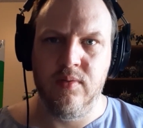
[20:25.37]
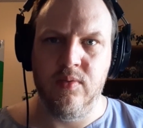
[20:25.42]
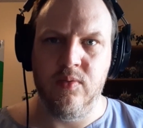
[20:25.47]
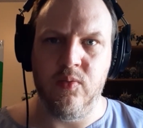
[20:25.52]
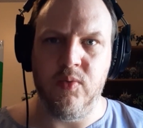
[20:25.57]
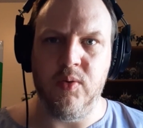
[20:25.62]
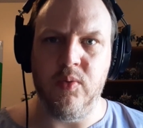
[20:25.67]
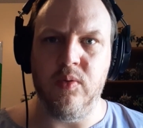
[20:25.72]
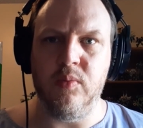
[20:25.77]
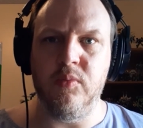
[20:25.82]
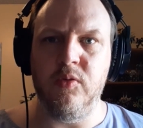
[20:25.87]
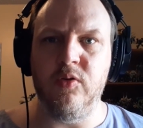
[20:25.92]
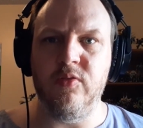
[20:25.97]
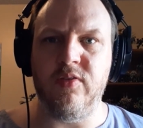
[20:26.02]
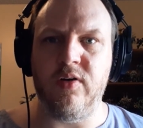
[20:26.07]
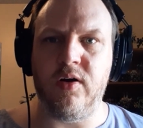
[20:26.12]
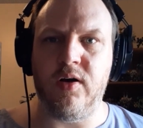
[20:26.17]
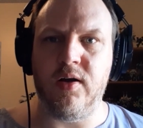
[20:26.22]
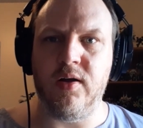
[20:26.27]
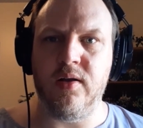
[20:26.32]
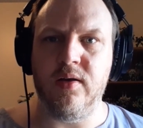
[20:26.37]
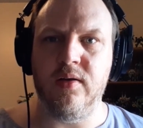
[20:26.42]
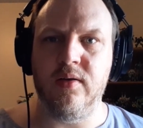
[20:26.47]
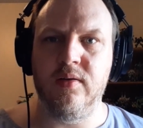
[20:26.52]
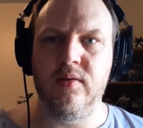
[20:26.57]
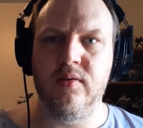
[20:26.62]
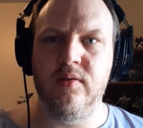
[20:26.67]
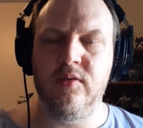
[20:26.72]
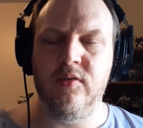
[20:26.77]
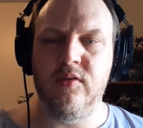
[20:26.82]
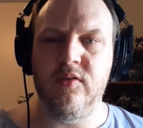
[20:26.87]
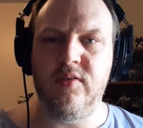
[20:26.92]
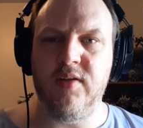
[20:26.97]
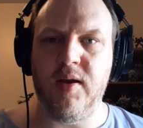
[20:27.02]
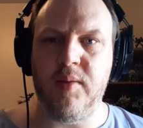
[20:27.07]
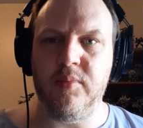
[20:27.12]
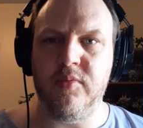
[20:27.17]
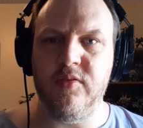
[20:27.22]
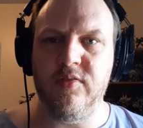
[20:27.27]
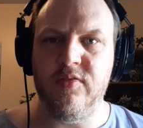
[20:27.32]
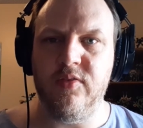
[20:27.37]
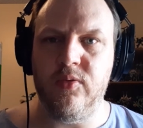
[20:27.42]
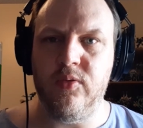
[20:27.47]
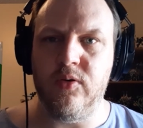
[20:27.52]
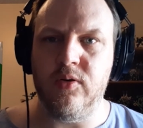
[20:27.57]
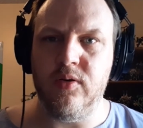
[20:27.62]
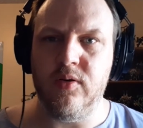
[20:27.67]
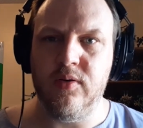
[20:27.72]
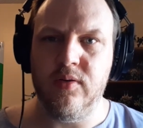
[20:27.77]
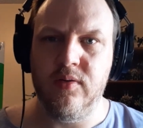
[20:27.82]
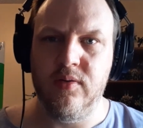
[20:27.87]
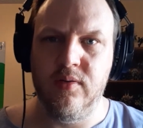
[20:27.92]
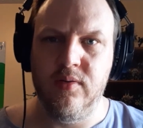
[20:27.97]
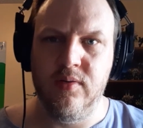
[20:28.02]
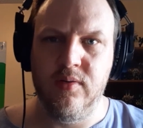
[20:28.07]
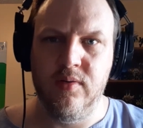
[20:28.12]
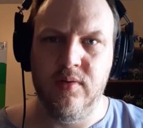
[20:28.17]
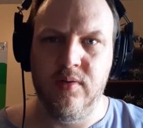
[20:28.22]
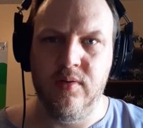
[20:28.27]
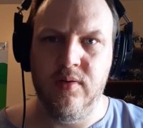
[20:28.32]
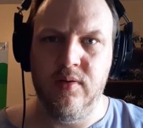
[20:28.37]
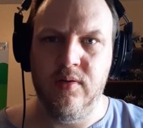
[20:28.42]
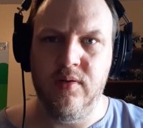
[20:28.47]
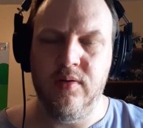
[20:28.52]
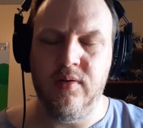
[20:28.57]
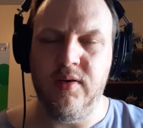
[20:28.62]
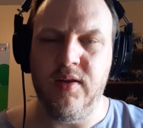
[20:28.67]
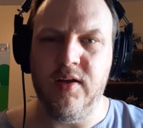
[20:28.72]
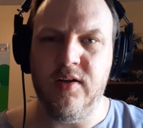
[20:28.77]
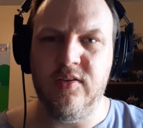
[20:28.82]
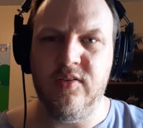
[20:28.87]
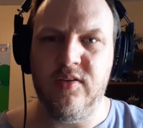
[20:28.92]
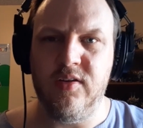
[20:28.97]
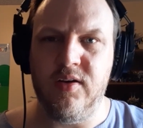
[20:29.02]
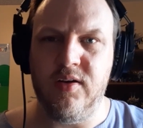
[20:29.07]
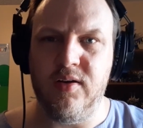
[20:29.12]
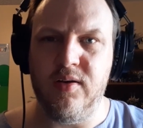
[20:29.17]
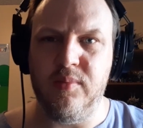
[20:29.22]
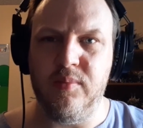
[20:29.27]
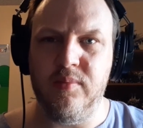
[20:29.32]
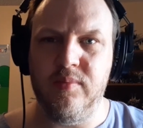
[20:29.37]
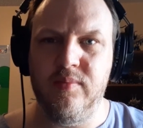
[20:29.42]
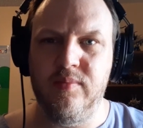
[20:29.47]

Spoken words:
We will move on to chapter 4 next time.